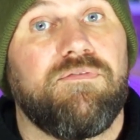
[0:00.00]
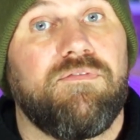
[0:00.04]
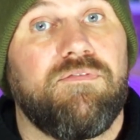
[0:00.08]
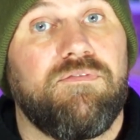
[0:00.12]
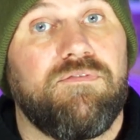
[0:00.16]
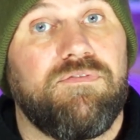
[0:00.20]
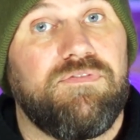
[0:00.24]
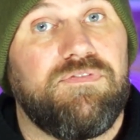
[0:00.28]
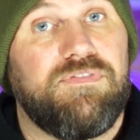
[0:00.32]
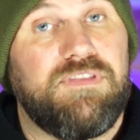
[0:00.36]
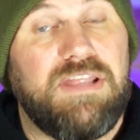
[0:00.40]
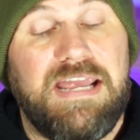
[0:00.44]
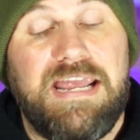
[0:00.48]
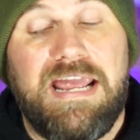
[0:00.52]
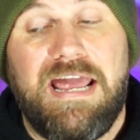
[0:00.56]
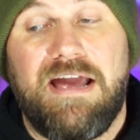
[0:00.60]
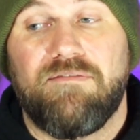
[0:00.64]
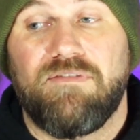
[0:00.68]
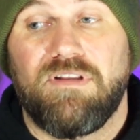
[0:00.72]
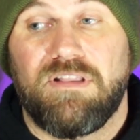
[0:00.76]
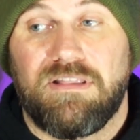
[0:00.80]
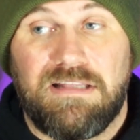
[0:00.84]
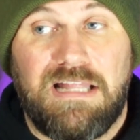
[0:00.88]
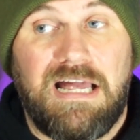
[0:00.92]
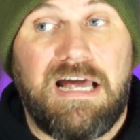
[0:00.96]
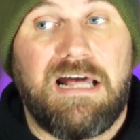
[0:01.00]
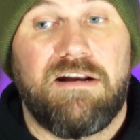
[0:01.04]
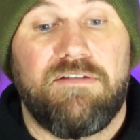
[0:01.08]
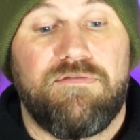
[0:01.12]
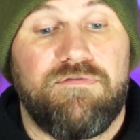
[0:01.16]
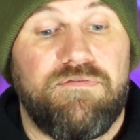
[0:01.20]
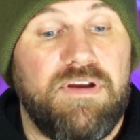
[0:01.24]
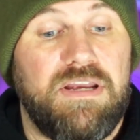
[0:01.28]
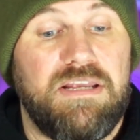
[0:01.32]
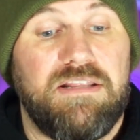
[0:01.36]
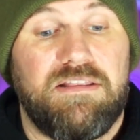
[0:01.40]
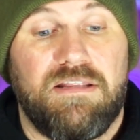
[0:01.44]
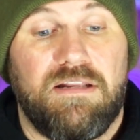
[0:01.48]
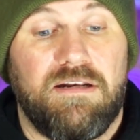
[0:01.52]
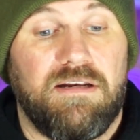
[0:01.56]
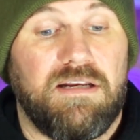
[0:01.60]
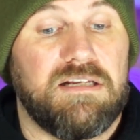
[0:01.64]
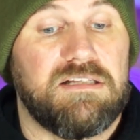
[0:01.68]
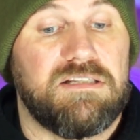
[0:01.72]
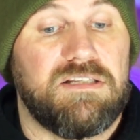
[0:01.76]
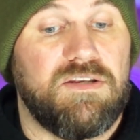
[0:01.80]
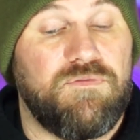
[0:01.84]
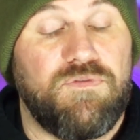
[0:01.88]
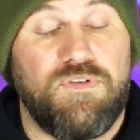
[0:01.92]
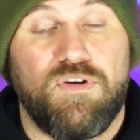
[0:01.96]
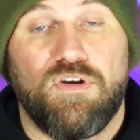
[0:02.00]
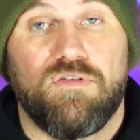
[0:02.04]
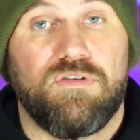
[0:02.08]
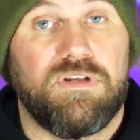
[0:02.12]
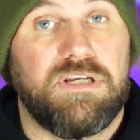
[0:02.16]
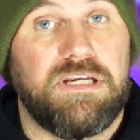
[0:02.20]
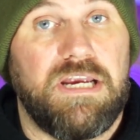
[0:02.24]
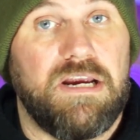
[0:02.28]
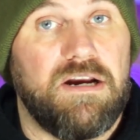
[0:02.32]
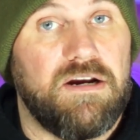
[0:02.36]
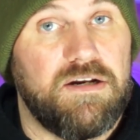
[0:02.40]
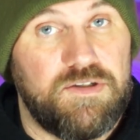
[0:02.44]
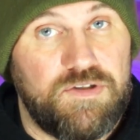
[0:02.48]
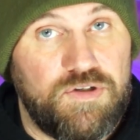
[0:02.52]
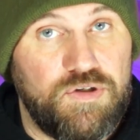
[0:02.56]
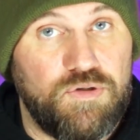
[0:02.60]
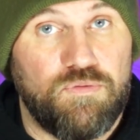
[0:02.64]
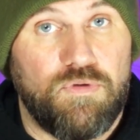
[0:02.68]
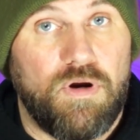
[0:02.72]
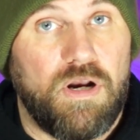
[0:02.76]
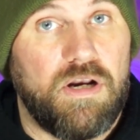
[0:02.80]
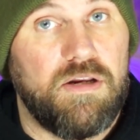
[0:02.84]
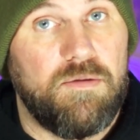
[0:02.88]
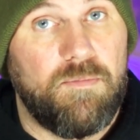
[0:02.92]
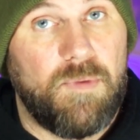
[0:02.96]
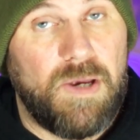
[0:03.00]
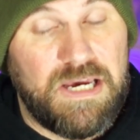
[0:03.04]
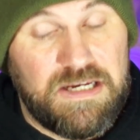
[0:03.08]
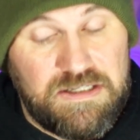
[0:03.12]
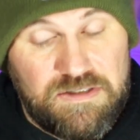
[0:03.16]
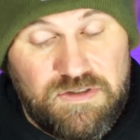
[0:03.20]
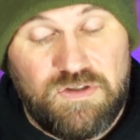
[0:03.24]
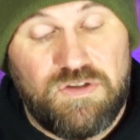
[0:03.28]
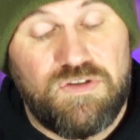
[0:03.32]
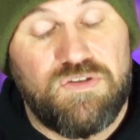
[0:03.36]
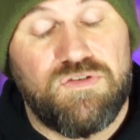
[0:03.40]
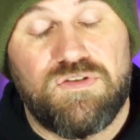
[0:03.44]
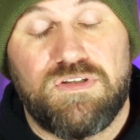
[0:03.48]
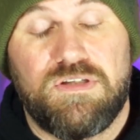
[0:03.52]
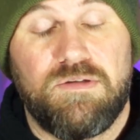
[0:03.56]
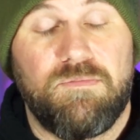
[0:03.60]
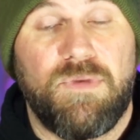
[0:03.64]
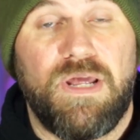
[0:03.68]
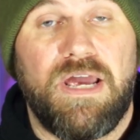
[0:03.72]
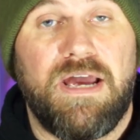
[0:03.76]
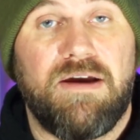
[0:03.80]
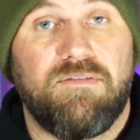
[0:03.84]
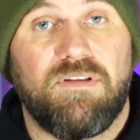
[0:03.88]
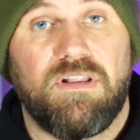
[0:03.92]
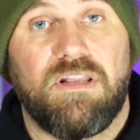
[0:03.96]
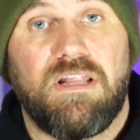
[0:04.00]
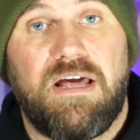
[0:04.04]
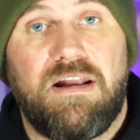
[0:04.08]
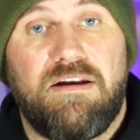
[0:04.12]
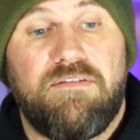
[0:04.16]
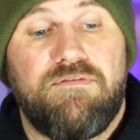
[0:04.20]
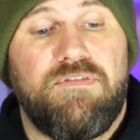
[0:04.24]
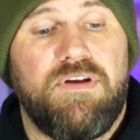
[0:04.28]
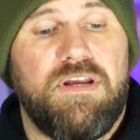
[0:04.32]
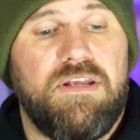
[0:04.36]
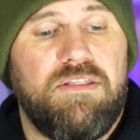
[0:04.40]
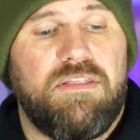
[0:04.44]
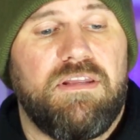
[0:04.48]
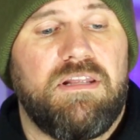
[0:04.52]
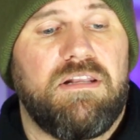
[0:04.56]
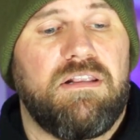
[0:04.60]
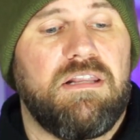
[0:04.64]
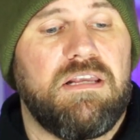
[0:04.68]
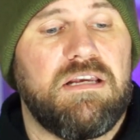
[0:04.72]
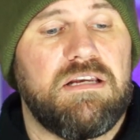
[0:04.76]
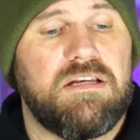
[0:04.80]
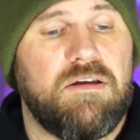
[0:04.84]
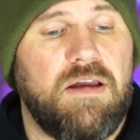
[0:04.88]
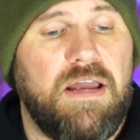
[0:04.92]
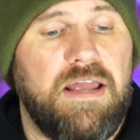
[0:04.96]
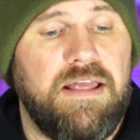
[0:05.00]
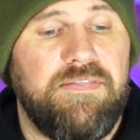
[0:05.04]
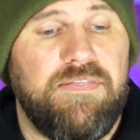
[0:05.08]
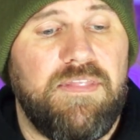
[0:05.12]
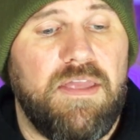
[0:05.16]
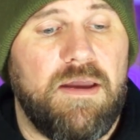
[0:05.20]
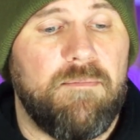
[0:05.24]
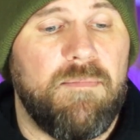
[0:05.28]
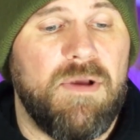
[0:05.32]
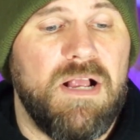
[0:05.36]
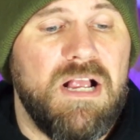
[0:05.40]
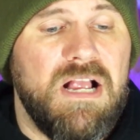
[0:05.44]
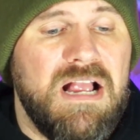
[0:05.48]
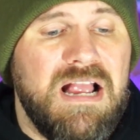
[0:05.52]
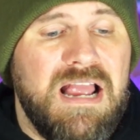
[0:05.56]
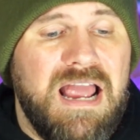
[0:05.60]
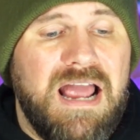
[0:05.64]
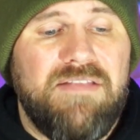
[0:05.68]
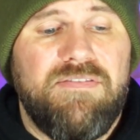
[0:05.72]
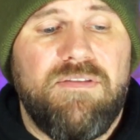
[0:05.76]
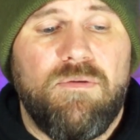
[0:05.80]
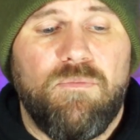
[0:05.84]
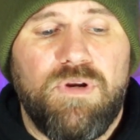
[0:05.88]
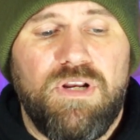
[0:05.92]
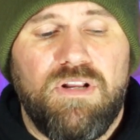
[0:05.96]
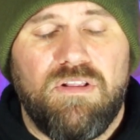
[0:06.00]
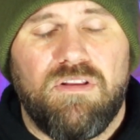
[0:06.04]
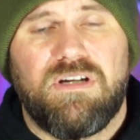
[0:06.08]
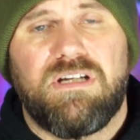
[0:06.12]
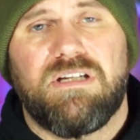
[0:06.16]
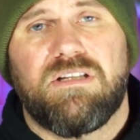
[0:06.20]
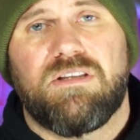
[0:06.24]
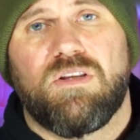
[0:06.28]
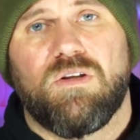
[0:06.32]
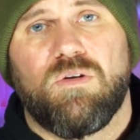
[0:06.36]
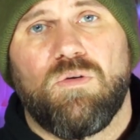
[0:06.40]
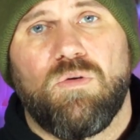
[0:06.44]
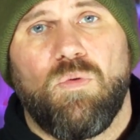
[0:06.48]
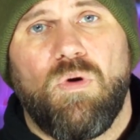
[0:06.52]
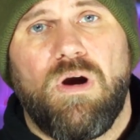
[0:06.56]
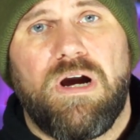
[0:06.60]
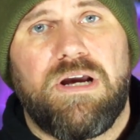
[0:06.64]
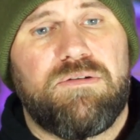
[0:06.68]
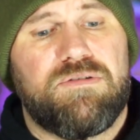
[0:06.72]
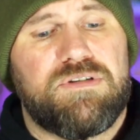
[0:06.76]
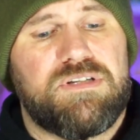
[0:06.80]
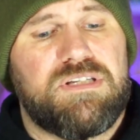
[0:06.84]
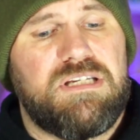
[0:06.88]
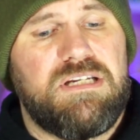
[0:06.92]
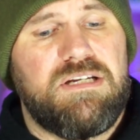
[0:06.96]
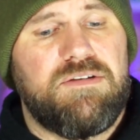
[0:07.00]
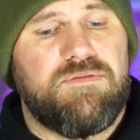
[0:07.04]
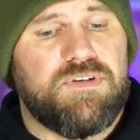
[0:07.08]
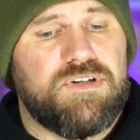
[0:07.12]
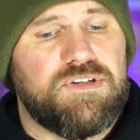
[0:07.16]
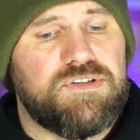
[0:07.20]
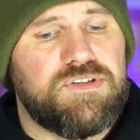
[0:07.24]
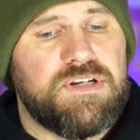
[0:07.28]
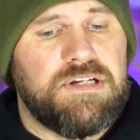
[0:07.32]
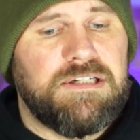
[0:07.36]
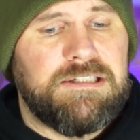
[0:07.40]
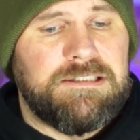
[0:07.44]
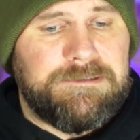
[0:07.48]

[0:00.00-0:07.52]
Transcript: they have a lot of faith in, because if you're only carrying 2 running backs, you seem to have a lot of faith in them. And then when you look at the wide receivers,